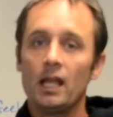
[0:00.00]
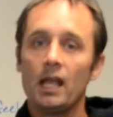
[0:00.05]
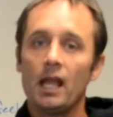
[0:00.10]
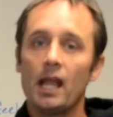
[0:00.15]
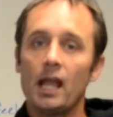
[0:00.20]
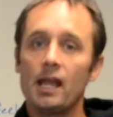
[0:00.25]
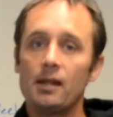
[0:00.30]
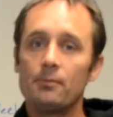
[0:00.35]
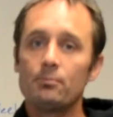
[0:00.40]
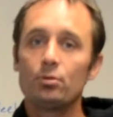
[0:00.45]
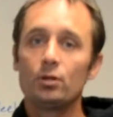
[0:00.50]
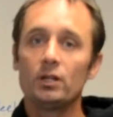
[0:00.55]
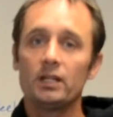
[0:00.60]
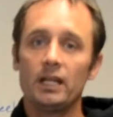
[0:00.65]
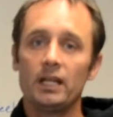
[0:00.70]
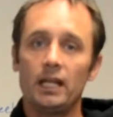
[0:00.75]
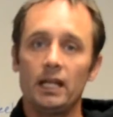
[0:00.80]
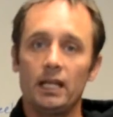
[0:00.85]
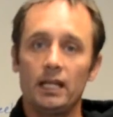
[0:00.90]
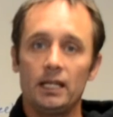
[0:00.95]
and put
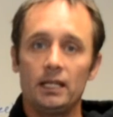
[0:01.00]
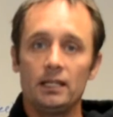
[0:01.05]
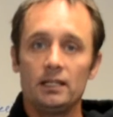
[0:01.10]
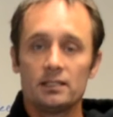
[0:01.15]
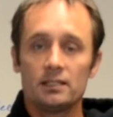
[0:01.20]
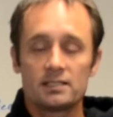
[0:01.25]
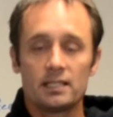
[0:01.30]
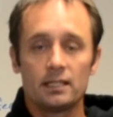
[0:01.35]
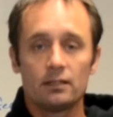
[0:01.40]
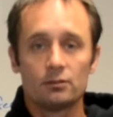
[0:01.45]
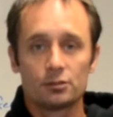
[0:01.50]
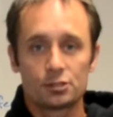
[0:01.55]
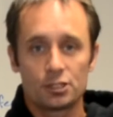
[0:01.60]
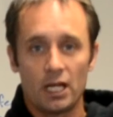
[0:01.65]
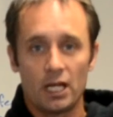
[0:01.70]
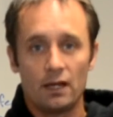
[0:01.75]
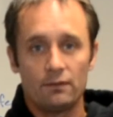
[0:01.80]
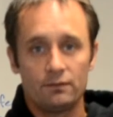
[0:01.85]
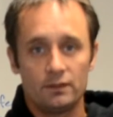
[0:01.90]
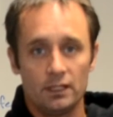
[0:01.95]
a single
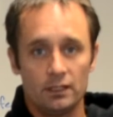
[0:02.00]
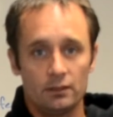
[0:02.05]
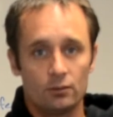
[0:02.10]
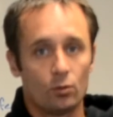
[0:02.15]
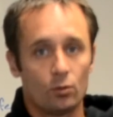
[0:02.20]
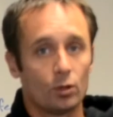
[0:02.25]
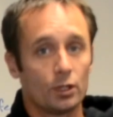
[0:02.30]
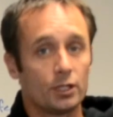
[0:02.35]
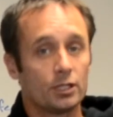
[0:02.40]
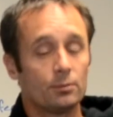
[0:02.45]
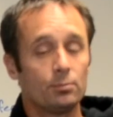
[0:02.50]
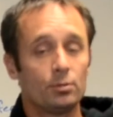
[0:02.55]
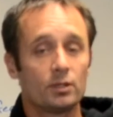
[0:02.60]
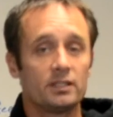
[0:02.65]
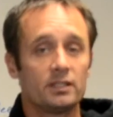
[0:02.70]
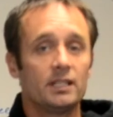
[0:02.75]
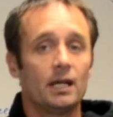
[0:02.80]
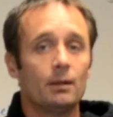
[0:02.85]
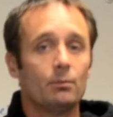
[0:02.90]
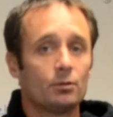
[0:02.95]
shaft in, or you can put a
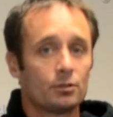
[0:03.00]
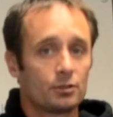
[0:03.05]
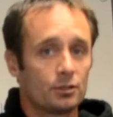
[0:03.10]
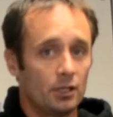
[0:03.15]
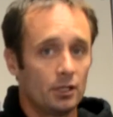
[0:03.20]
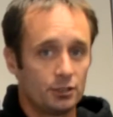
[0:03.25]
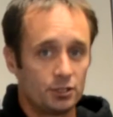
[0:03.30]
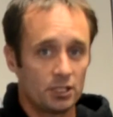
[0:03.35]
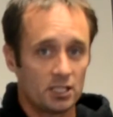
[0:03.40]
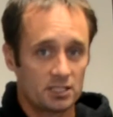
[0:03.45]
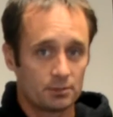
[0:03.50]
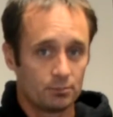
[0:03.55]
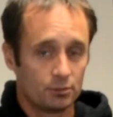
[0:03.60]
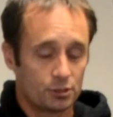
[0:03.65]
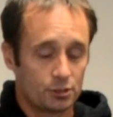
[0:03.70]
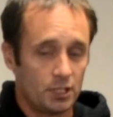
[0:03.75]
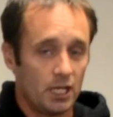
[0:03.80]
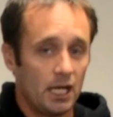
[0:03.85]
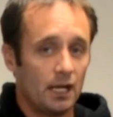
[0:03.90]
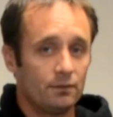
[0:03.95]
double adjustable
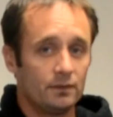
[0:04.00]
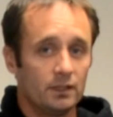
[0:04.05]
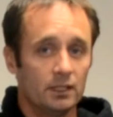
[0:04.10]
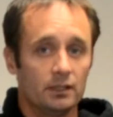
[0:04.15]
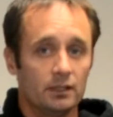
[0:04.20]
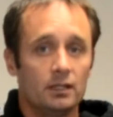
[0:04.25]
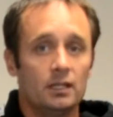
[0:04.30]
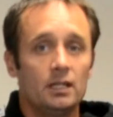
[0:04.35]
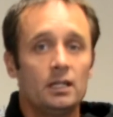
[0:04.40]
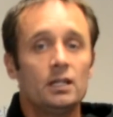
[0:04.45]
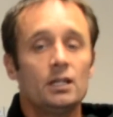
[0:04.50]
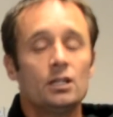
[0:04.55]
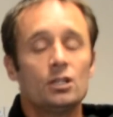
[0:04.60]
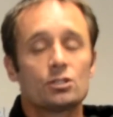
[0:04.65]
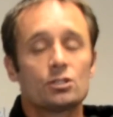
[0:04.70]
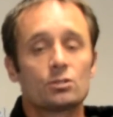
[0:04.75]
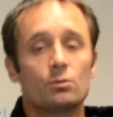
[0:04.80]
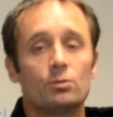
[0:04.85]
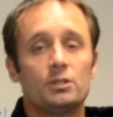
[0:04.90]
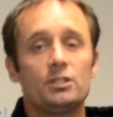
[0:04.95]
shaft in.
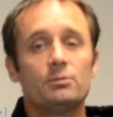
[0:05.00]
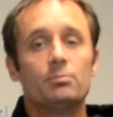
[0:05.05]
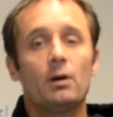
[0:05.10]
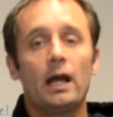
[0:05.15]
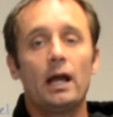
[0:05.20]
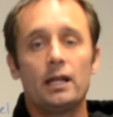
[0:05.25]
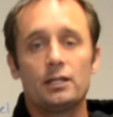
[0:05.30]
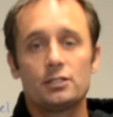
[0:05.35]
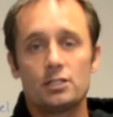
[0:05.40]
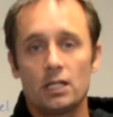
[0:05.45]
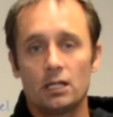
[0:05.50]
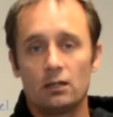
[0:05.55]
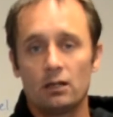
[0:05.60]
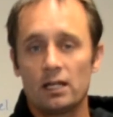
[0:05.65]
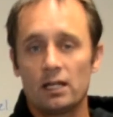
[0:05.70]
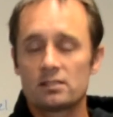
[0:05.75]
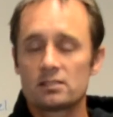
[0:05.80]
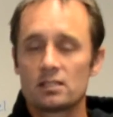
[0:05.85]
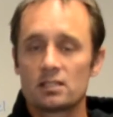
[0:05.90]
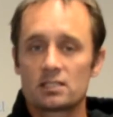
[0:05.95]
So when you buy a
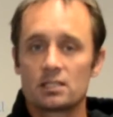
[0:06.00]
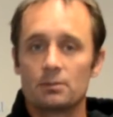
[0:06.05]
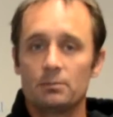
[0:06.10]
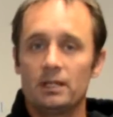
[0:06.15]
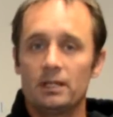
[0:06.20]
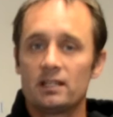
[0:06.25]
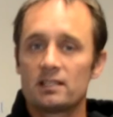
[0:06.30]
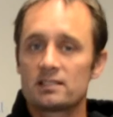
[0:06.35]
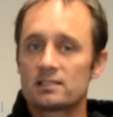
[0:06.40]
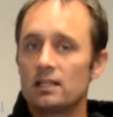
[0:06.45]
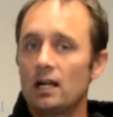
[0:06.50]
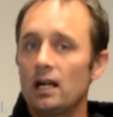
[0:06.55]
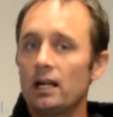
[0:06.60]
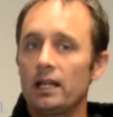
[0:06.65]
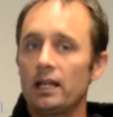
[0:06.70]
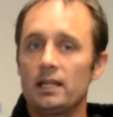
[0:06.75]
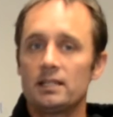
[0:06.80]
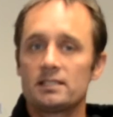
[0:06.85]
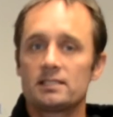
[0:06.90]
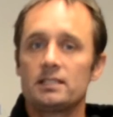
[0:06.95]
JRI system, it is not
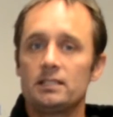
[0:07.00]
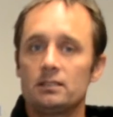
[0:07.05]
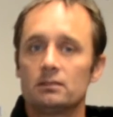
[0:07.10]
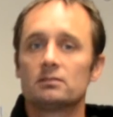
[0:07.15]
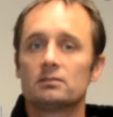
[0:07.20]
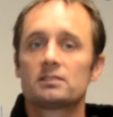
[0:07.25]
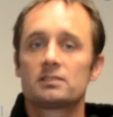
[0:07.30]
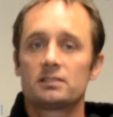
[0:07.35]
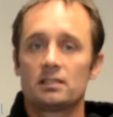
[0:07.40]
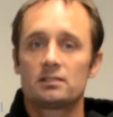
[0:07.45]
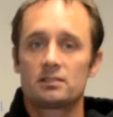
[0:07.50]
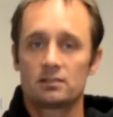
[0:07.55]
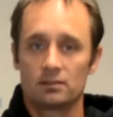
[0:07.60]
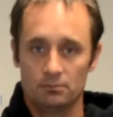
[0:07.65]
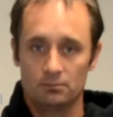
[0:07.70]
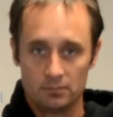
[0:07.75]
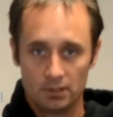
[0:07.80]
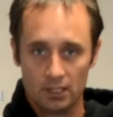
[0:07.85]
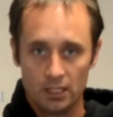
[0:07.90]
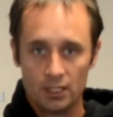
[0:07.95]
a sealed system.
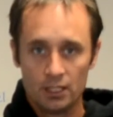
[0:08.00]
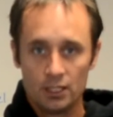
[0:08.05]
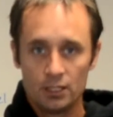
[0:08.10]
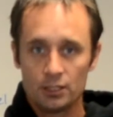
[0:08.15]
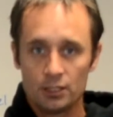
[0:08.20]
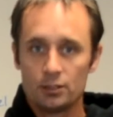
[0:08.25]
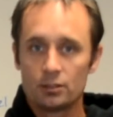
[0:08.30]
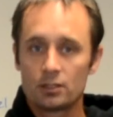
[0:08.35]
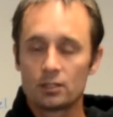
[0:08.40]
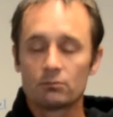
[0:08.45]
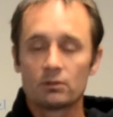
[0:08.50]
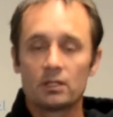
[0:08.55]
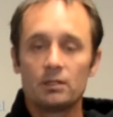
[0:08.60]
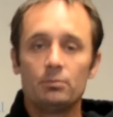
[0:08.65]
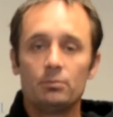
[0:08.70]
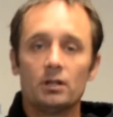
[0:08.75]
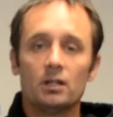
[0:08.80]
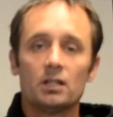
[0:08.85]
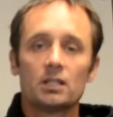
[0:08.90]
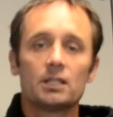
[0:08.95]
You can
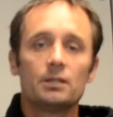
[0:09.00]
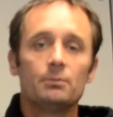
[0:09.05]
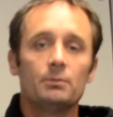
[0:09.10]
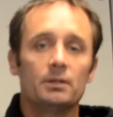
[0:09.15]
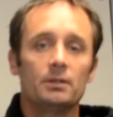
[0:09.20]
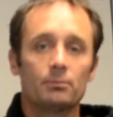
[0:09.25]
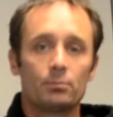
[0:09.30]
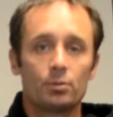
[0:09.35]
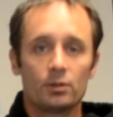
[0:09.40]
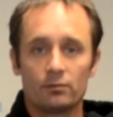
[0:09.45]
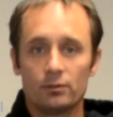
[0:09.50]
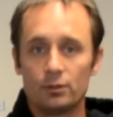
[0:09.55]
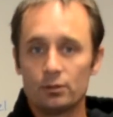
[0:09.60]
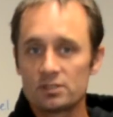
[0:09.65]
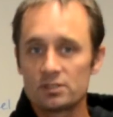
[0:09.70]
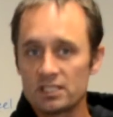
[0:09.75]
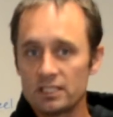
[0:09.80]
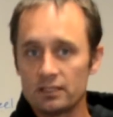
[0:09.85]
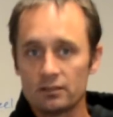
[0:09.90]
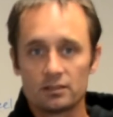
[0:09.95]
rebuild them and put new
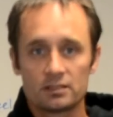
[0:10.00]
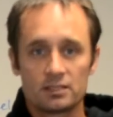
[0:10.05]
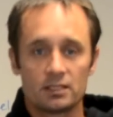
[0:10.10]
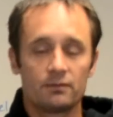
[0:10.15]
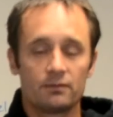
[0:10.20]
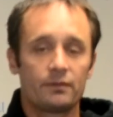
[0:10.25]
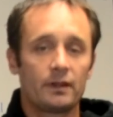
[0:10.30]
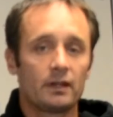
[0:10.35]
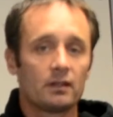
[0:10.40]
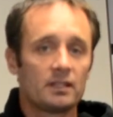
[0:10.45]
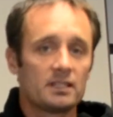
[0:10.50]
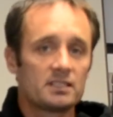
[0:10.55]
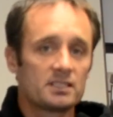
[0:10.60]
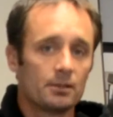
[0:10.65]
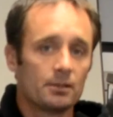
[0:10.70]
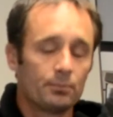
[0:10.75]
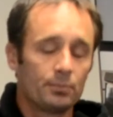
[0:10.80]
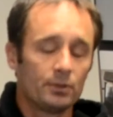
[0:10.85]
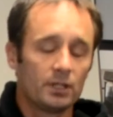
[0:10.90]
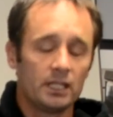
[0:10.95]
seals in fairly
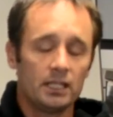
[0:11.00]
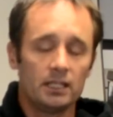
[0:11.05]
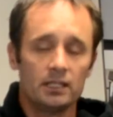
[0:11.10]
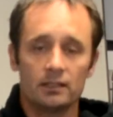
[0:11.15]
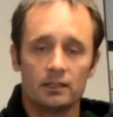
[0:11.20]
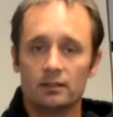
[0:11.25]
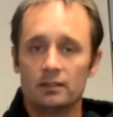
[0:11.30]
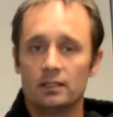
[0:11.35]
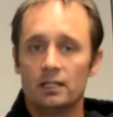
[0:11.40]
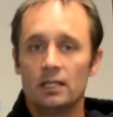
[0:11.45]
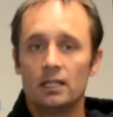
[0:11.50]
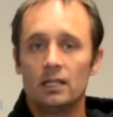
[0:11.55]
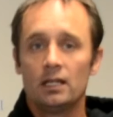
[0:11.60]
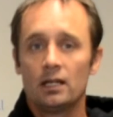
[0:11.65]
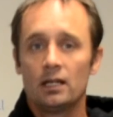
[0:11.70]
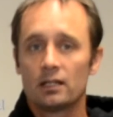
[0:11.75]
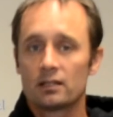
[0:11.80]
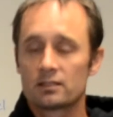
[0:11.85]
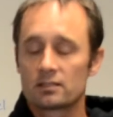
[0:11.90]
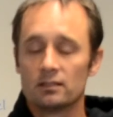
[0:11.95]
simply, and
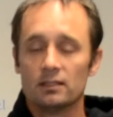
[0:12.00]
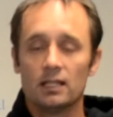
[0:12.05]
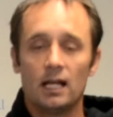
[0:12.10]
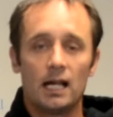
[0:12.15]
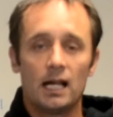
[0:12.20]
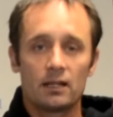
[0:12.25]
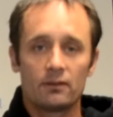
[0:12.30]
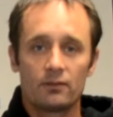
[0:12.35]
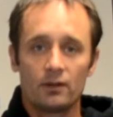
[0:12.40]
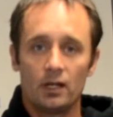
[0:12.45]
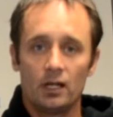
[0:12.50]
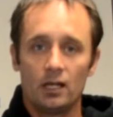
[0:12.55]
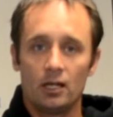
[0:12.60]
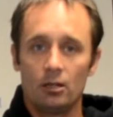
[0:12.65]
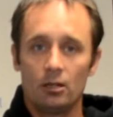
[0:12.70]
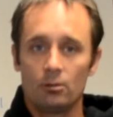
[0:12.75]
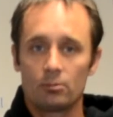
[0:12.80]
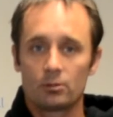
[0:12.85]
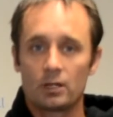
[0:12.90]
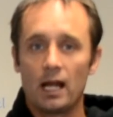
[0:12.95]
there's a lot
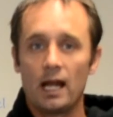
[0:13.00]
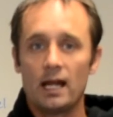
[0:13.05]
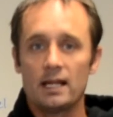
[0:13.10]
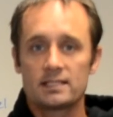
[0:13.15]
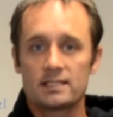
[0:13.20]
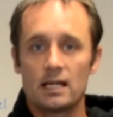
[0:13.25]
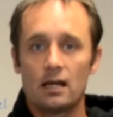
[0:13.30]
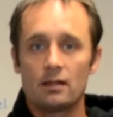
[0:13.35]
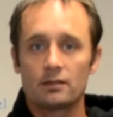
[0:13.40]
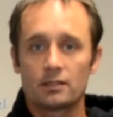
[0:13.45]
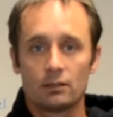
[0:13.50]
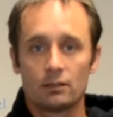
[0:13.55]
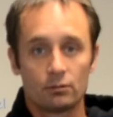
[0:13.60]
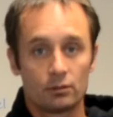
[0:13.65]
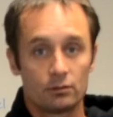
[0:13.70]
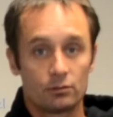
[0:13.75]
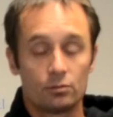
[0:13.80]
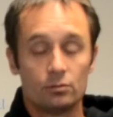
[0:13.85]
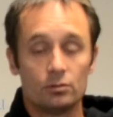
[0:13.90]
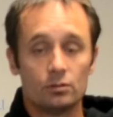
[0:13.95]
of guys out there
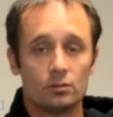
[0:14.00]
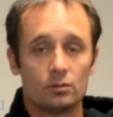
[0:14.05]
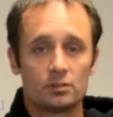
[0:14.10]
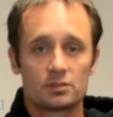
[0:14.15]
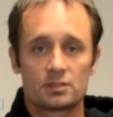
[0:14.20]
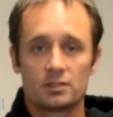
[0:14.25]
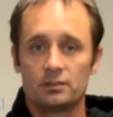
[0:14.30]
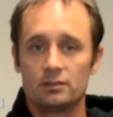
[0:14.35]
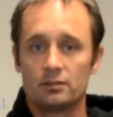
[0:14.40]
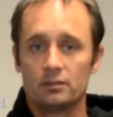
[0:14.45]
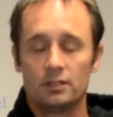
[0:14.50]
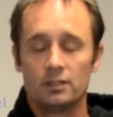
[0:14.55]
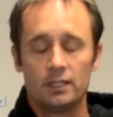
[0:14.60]
with tools, and